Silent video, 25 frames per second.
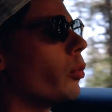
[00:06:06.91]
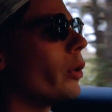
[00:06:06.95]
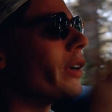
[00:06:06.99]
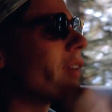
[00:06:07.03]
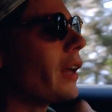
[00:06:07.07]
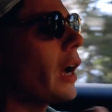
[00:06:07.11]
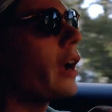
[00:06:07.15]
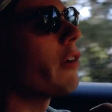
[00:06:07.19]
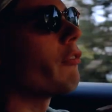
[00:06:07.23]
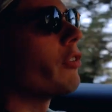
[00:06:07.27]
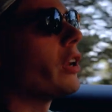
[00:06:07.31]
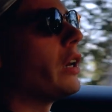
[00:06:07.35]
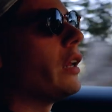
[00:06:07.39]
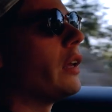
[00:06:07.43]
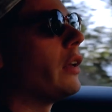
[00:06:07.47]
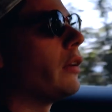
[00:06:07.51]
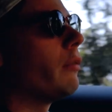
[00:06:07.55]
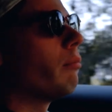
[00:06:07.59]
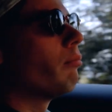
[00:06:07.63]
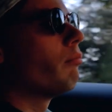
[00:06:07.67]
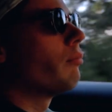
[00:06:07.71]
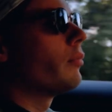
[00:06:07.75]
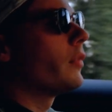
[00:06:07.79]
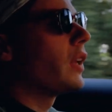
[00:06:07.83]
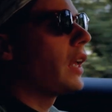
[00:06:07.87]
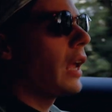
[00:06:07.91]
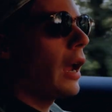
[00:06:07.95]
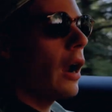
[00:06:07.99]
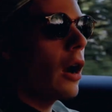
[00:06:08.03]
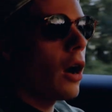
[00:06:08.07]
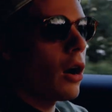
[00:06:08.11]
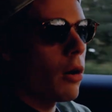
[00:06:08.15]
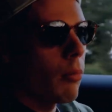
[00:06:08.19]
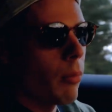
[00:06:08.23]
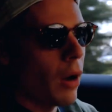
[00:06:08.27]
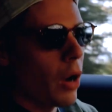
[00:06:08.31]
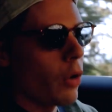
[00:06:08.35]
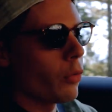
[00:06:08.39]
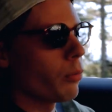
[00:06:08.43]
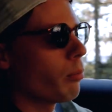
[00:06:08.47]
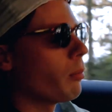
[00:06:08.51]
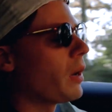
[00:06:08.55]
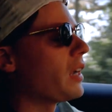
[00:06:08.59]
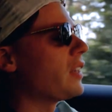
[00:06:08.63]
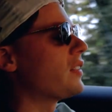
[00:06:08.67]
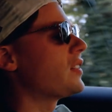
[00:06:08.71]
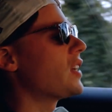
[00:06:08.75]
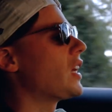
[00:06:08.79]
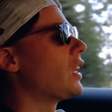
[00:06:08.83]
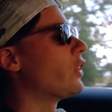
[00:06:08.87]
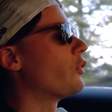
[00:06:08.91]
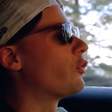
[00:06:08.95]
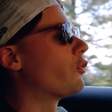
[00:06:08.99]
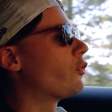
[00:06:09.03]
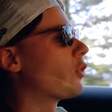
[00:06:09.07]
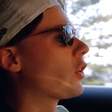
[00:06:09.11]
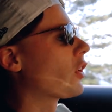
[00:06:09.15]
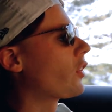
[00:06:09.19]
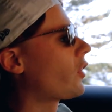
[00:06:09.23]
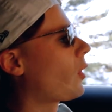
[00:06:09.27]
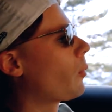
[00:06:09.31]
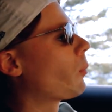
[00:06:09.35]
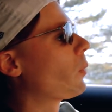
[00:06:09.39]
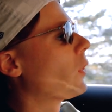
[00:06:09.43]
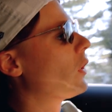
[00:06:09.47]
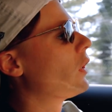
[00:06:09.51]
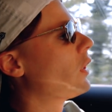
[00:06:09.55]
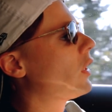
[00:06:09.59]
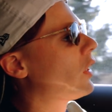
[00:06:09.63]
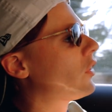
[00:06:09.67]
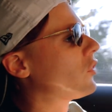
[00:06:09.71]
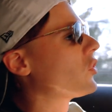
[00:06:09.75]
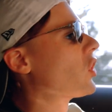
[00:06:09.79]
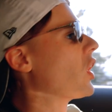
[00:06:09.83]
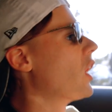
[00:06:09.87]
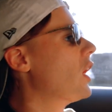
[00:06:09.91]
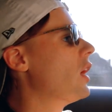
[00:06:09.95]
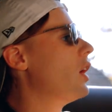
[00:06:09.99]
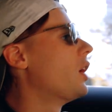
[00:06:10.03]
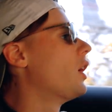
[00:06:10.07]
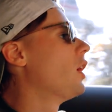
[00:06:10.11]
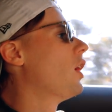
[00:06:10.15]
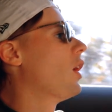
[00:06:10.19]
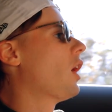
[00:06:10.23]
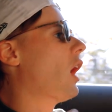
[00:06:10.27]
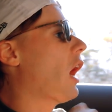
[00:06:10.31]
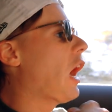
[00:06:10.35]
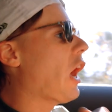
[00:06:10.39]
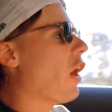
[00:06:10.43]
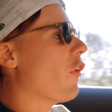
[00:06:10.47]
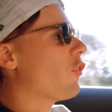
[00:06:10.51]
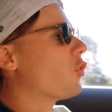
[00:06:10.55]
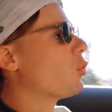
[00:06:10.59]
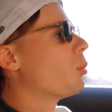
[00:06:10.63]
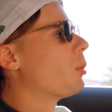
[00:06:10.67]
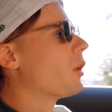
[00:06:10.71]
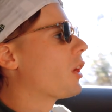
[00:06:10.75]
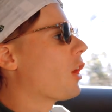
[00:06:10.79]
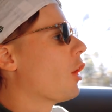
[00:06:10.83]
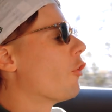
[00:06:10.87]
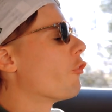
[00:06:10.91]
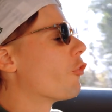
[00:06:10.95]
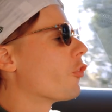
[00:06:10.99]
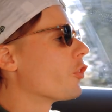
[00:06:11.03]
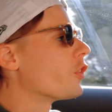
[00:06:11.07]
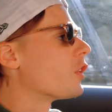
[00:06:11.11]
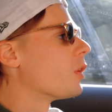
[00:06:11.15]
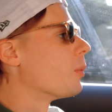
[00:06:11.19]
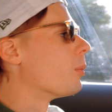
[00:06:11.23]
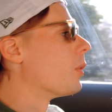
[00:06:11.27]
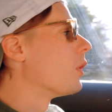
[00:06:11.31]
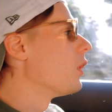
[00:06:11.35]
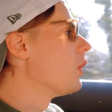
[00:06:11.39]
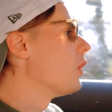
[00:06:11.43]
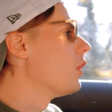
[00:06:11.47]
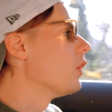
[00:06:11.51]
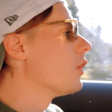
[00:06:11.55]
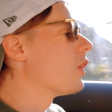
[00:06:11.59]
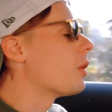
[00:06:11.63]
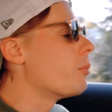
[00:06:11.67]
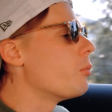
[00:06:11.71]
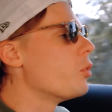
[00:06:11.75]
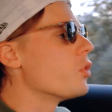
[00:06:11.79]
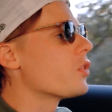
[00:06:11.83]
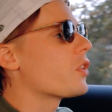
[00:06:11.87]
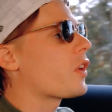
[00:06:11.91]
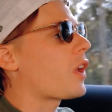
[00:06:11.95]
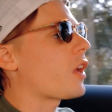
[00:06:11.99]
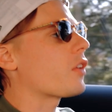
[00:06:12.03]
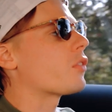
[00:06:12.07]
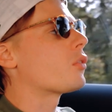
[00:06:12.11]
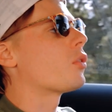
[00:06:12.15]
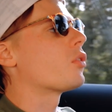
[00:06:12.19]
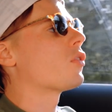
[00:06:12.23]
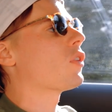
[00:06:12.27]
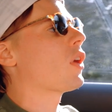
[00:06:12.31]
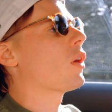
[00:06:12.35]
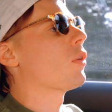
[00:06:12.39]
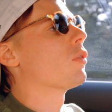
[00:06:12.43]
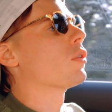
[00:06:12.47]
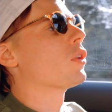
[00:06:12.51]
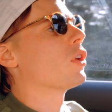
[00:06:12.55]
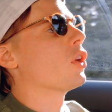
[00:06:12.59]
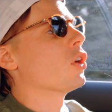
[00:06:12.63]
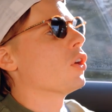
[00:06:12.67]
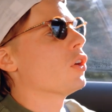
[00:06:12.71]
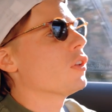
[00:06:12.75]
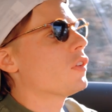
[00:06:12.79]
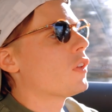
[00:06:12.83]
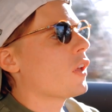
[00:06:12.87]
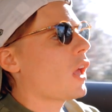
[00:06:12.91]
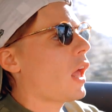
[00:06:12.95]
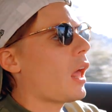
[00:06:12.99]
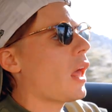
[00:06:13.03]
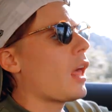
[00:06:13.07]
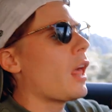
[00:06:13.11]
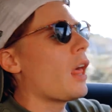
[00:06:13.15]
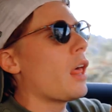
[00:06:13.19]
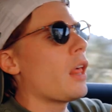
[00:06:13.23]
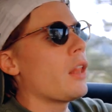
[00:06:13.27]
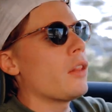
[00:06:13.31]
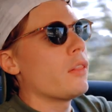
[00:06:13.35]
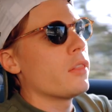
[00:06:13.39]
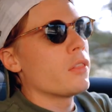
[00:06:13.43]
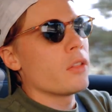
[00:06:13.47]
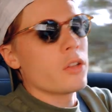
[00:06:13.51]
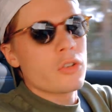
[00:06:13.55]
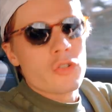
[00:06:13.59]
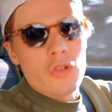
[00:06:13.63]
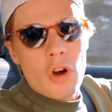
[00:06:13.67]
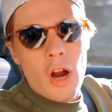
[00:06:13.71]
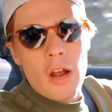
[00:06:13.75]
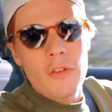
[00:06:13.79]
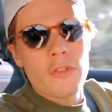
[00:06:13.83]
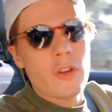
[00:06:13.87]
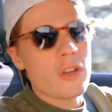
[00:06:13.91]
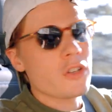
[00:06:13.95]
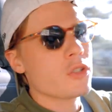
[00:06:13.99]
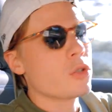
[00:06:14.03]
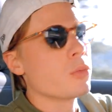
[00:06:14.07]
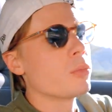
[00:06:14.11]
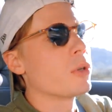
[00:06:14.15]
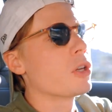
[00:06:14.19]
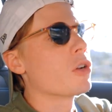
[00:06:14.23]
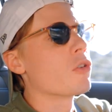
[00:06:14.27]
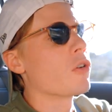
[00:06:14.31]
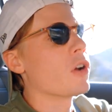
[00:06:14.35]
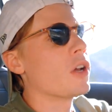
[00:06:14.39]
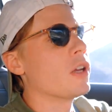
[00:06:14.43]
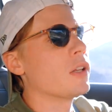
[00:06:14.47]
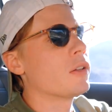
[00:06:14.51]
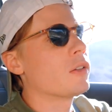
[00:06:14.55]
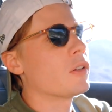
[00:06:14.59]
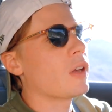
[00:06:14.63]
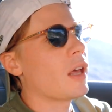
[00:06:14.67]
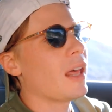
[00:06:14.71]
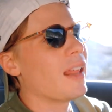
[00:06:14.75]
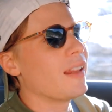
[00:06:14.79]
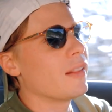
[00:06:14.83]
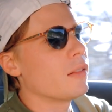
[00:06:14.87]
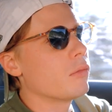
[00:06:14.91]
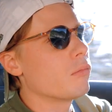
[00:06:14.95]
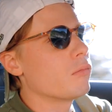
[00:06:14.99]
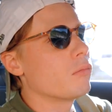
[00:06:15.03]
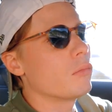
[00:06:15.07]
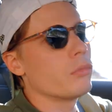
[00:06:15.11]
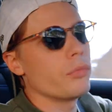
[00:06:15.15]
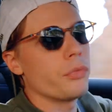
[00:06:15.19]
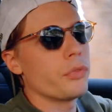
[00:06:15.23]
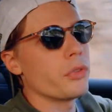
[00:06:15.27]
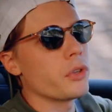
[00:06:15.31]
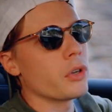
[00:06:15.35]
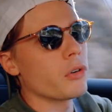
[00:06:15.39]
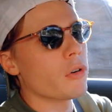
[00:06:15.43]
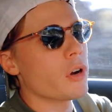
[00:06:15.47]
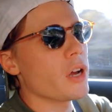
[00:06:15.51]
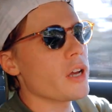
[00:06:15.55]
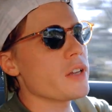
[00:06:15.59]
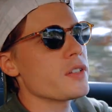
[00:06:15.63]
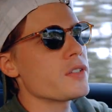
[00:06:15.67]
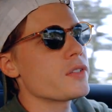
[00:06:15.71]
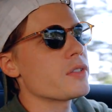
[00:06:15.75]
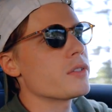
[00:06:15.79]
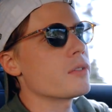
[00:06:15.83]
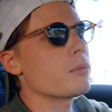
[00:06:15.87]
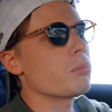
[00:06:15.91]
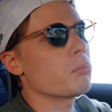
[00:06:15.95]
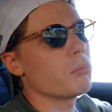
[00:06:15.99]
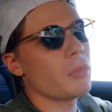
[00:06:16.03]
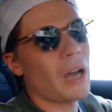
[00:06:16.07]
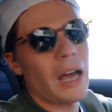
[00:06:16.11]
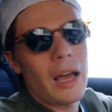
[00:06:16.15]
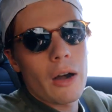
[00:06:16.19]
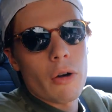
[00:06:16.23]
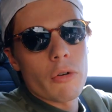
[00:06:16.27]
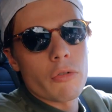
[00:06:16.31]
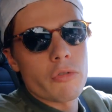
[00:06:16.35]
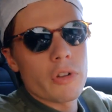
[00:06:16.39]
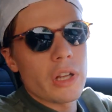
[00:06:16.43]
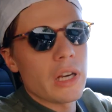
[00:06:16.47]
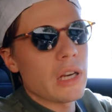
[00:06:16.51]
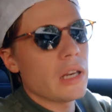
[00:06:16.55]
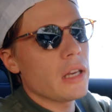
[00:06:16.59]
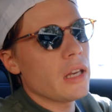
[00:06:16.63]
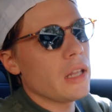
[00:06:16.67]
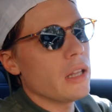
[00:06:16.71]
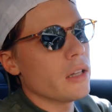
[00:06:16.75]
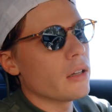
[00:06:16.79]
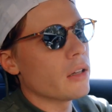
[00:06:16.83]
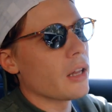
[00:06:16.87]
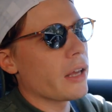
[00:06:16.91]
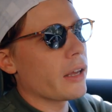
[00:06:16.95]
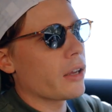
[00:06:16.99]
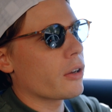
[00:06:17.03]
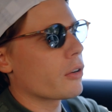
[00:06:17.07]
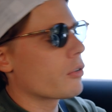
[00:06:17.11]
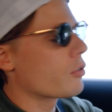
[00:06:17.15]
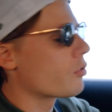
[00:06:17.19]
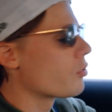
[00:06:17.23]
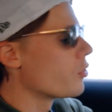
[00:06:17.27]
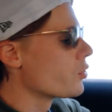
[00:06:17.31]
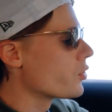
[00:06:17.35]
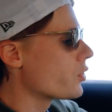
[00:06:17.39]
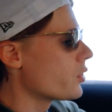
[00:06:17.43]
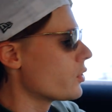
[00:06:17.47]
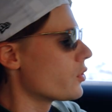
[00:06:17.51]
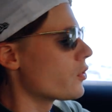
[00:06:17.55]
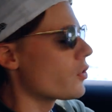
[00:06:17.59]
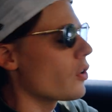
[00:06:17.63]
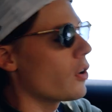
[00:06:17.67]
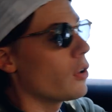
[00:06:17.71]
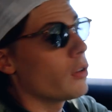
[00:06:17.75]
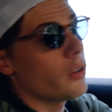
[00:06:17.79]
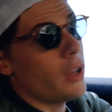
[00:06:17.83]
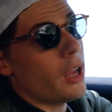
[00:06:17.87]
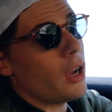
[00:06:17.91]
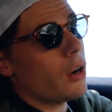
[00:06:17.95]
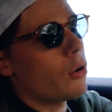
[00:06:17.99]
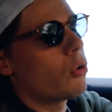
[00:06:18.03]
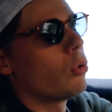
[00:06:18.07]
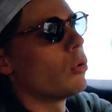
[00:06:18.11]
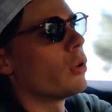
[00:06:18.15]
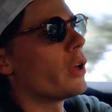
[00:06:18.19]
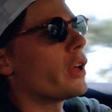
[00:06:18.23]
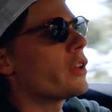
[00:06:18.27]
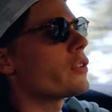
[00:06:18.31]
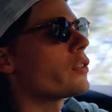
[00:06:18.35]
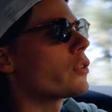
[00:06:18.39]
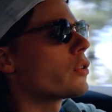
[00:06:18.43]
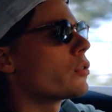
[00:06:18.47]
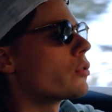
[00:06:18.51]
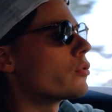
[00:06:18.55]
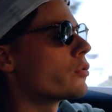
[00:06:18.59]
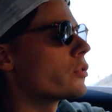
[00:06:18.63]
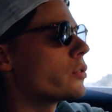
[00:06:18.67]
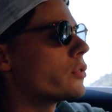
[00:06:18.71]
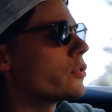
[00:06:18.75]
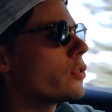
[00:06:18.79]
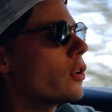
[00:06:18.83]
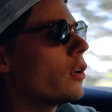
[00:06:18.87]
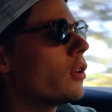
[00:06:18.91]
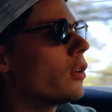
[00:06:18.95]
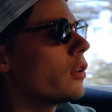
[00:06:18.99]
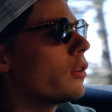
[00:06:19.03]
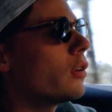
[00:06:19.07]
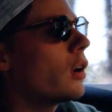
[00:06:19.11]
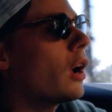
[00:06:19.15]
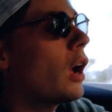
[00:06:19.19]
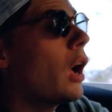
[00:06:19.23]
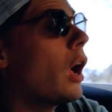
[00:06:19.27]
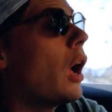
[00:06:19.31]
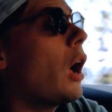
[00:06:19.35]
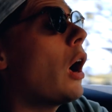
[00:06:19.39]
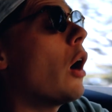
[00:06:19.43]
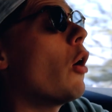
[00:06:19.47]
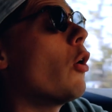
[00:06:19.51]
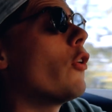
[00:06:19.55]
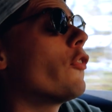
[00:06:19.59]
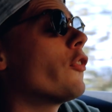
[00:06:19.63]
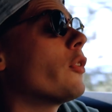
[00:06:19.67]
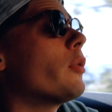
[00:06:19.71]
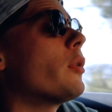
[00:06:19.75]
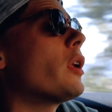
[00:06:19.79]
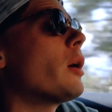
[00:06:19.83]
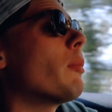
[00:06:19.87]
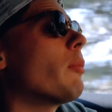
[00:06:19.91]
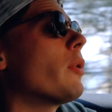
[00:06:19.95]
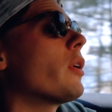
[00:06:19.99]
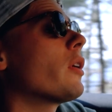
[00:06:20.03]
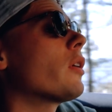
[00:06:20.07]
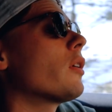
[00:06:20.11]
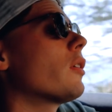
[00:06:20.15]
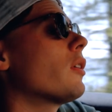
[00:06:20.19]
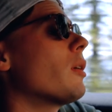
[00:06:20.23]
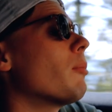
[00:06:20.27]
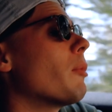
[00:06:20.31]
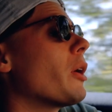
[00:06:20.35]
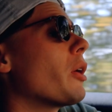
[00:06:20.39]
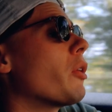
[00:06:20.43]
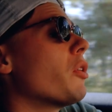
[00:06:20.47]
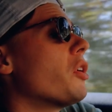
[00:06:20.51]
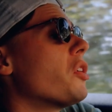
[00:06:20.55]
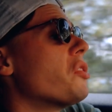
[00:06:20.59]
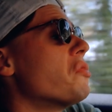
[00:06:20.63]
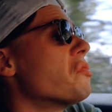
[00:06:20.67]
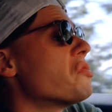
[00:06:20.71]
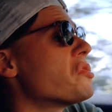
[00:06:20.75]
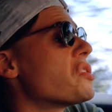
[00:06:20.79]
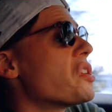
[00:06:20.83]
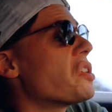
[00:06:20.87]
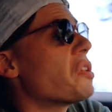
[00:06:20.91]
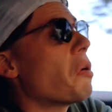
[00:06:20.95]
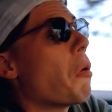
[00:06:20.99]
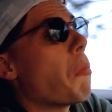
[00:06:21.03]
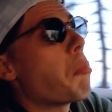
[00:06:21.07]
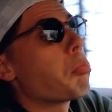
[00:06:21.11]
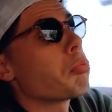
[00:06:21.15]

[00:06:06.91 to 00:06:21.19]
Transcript: What I really care about myself, for example, is I have to be comfortable, the music has to sound good, and the drive has to be great. And the rest, I don't really need. Like cruise control, yeah, cool, it has a cruise control. How often am I gonna use it?